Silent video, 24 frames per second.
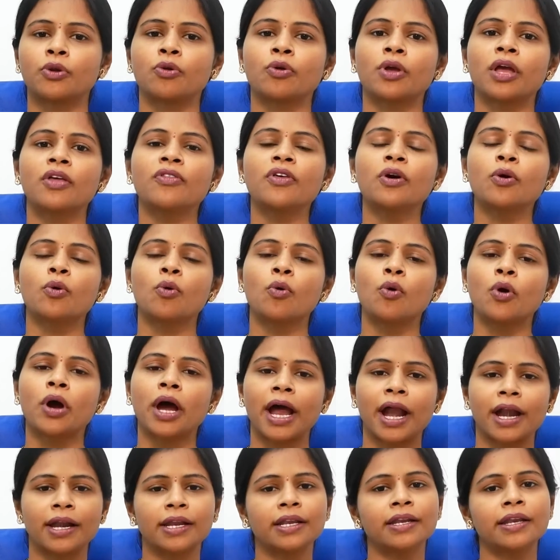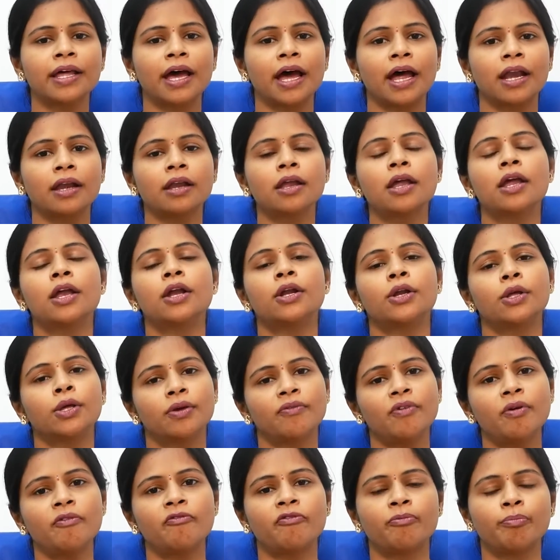together go hand in hand to
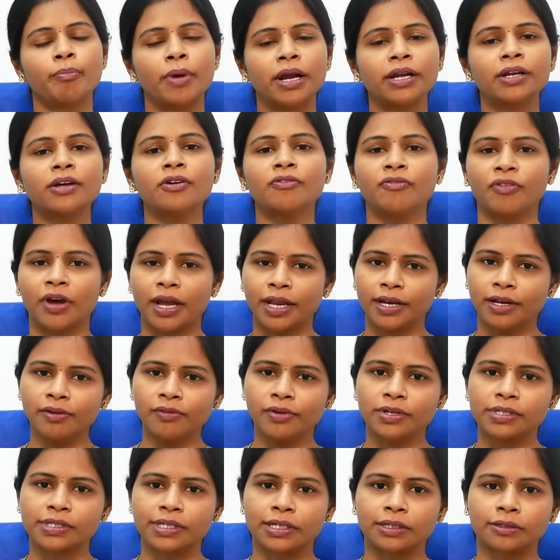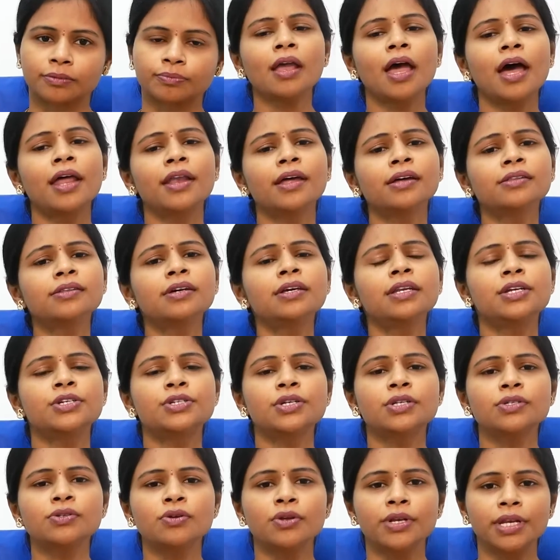give a better final result. Another
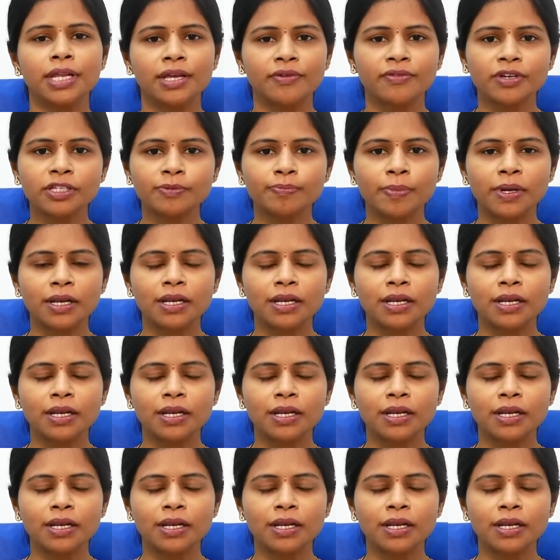lesions on nevus